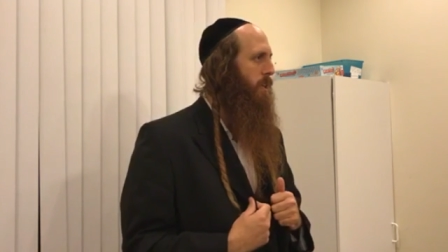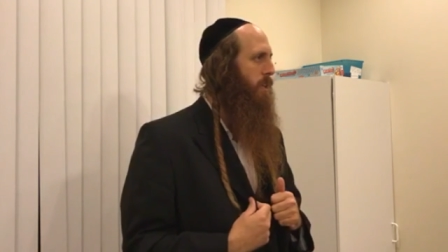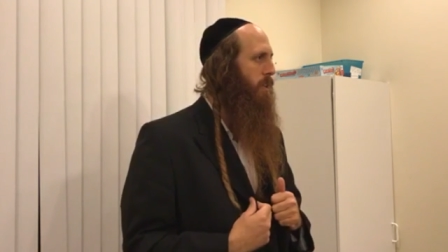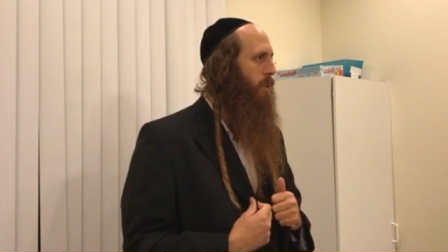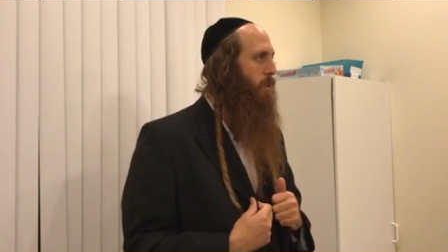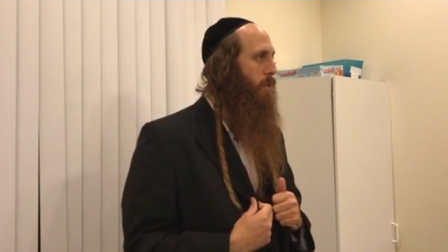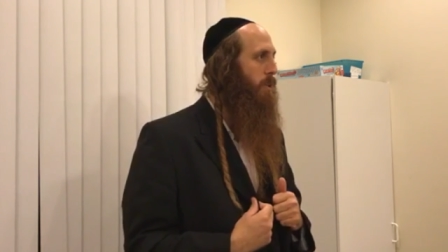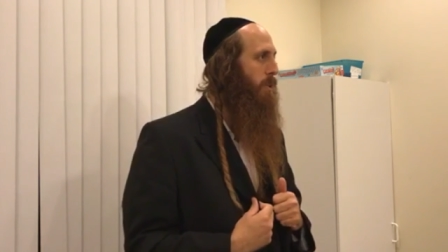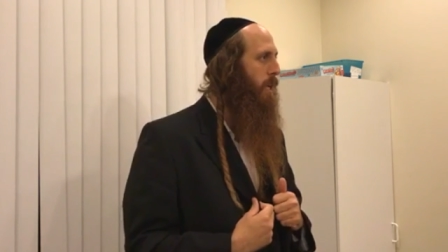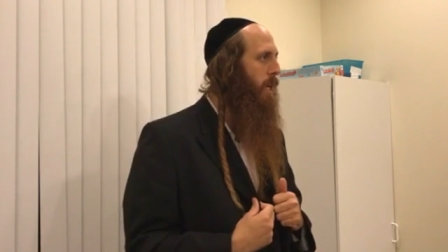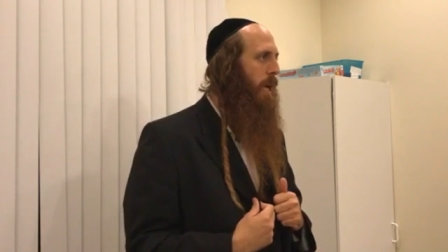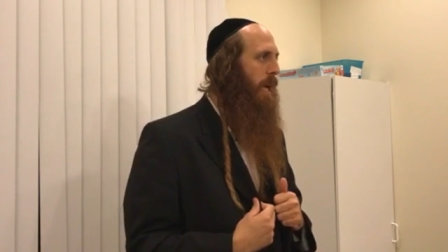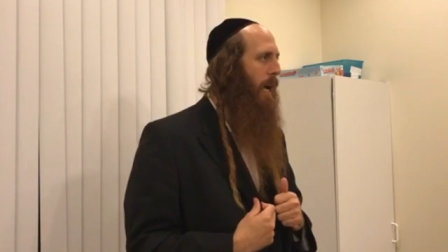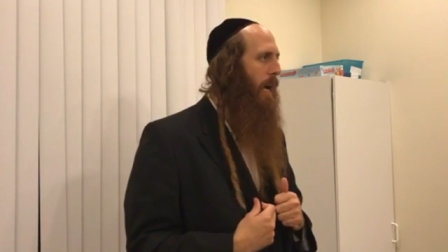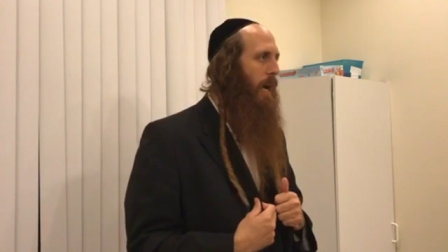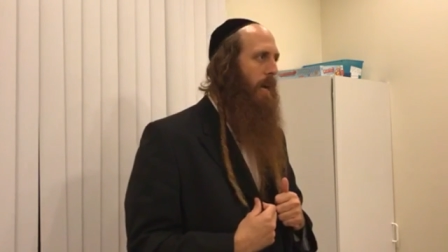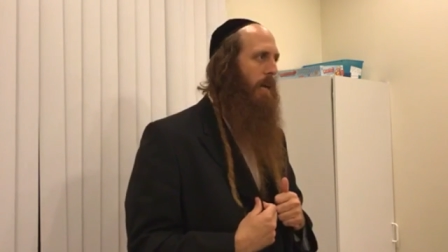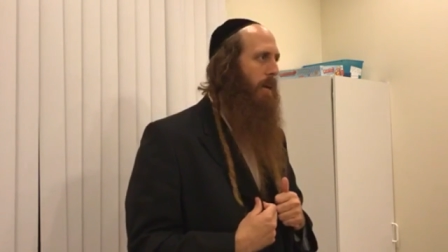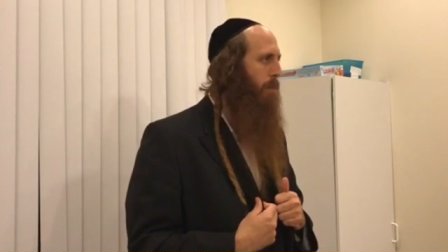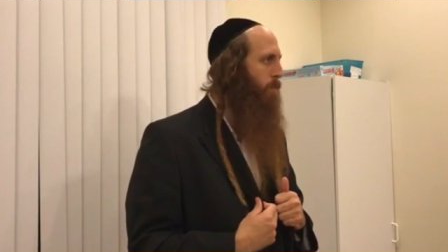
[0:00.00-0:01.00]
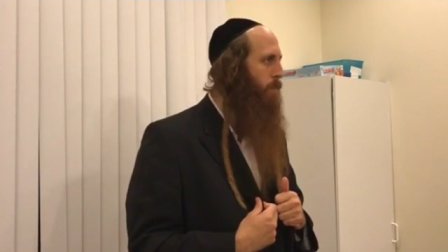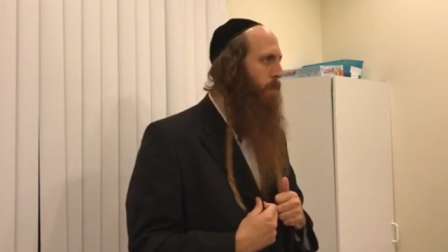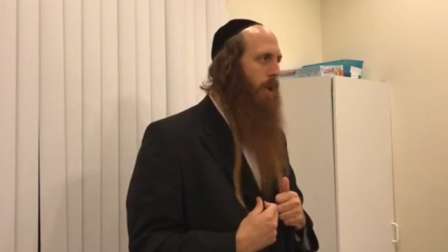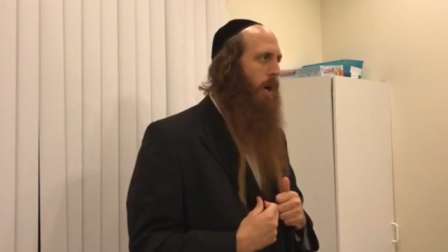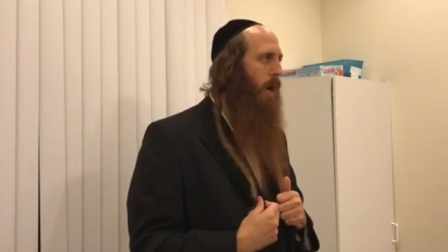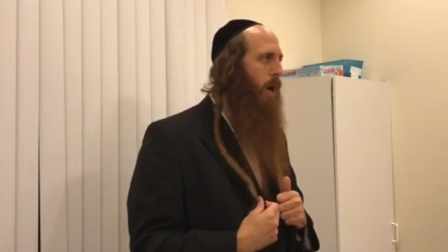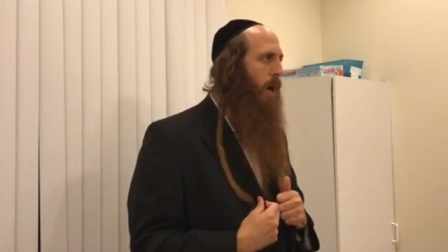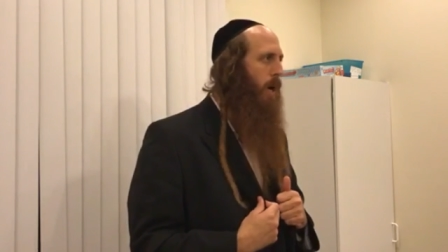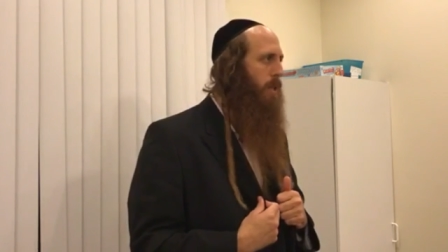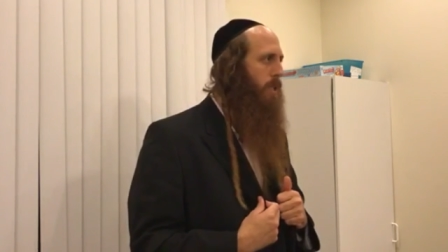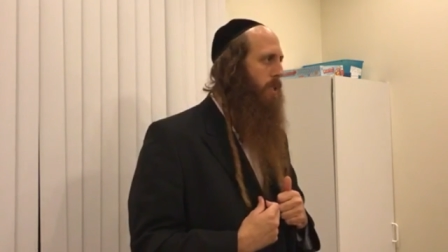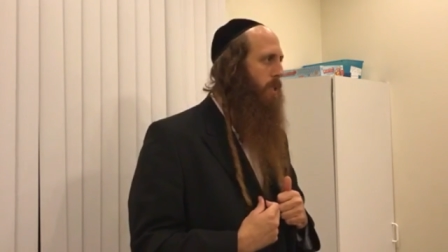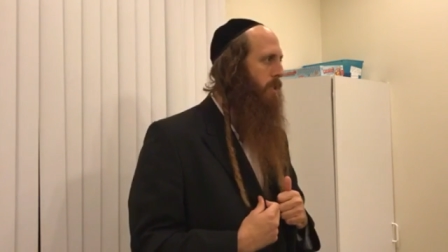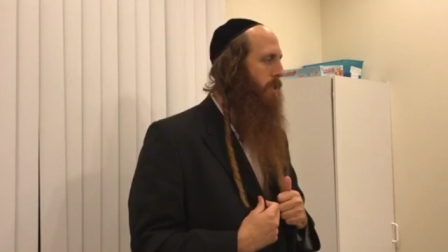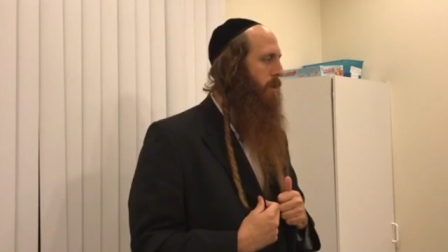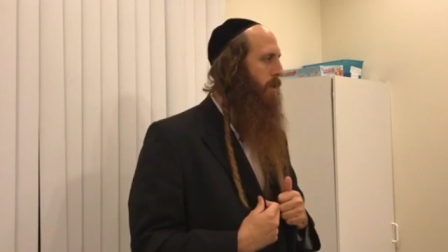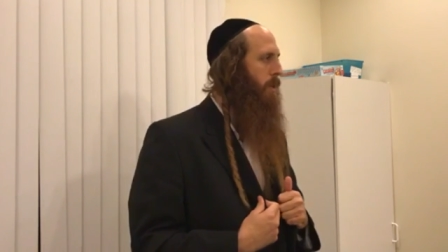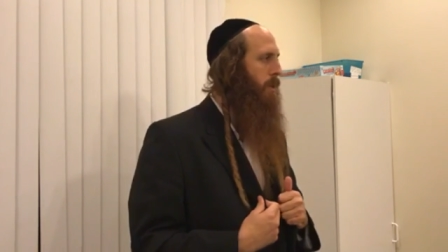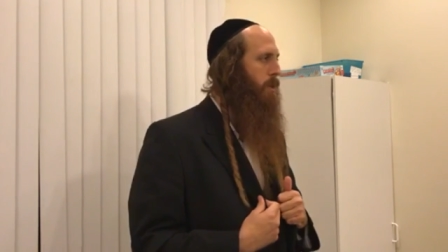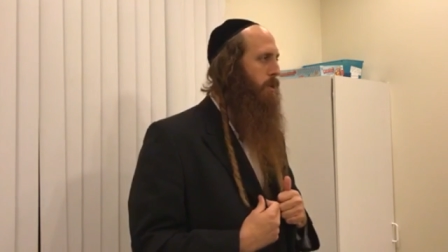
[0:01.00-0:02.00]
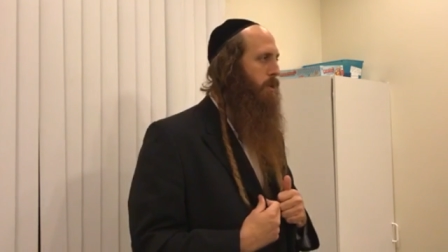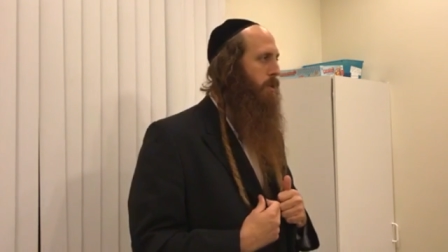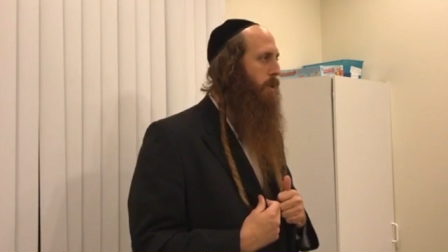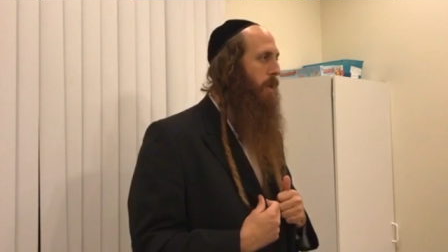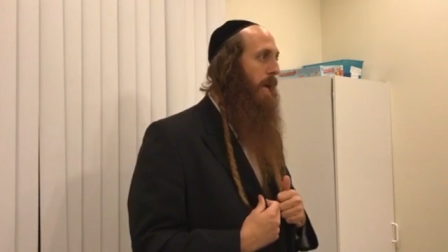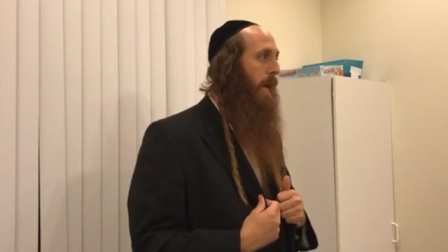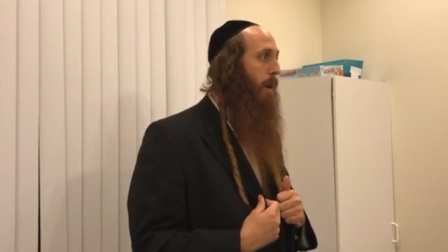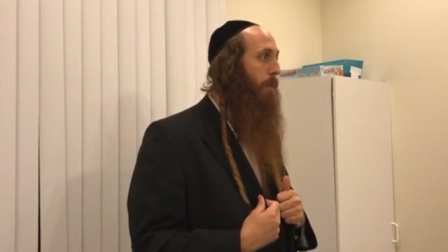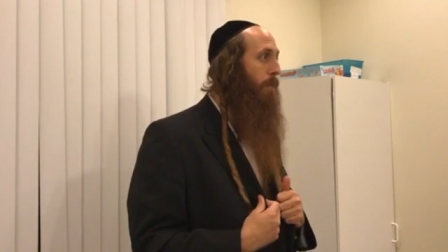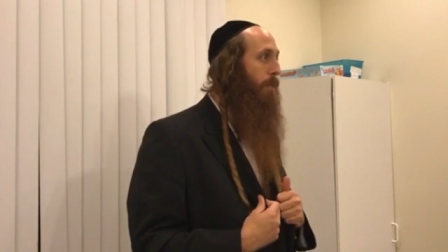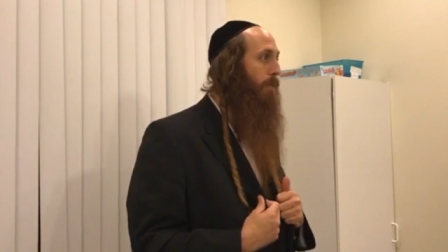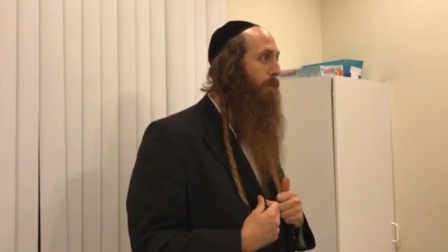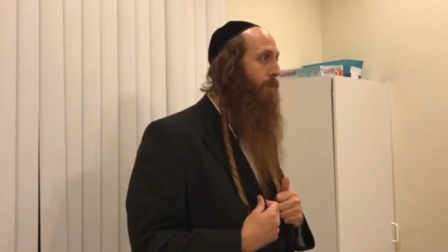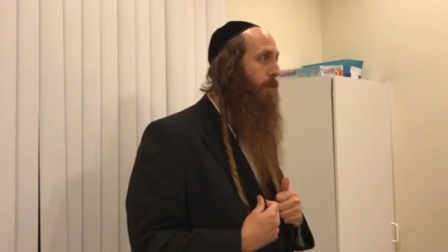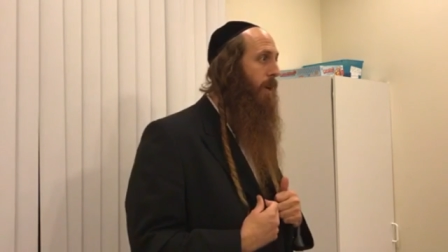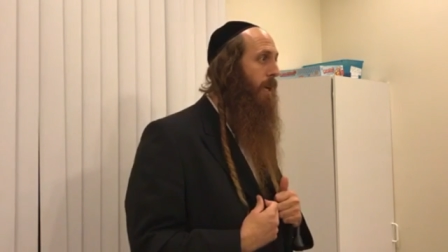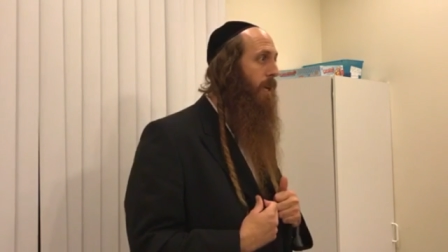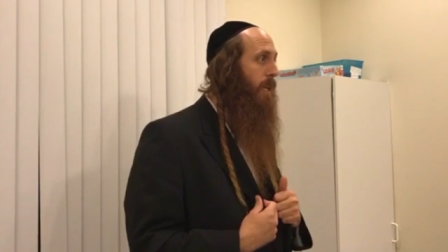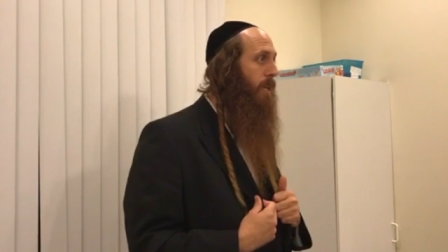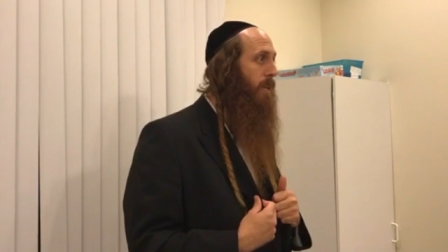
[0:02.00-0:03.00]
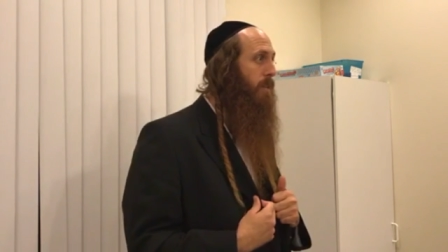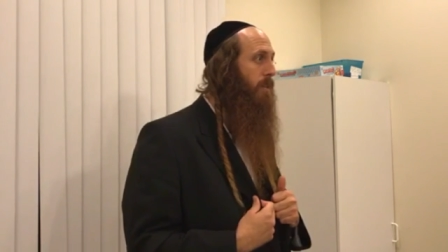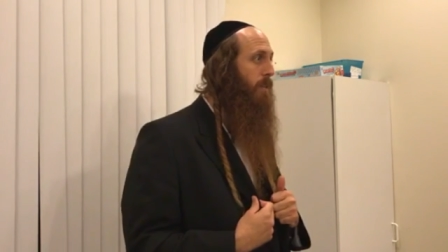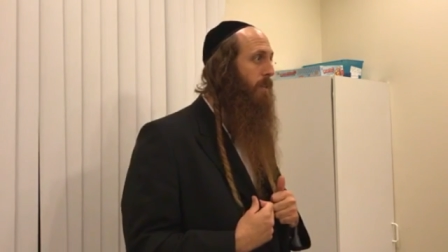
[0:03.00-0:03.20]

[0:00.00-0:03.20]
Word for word: to say I'm lost, to say I'm afraid,